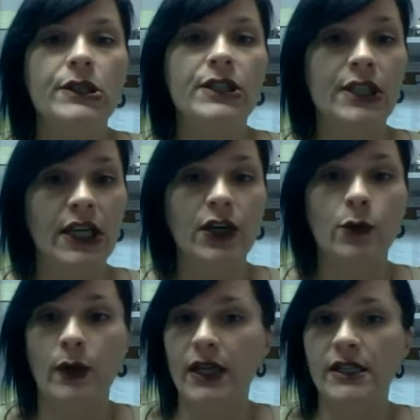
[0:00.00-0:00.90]
sitting
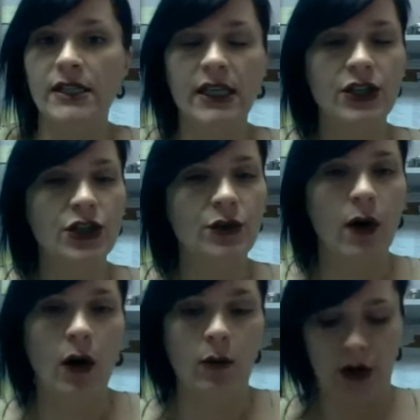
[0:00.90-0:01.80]
to read, sitting to do
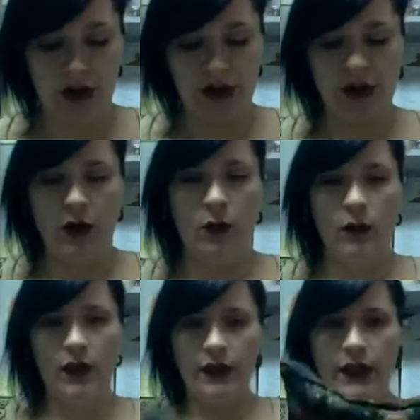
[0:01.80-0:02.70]
homework. So
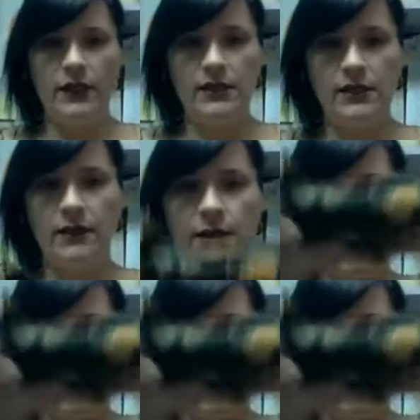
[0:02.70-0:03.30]
one of these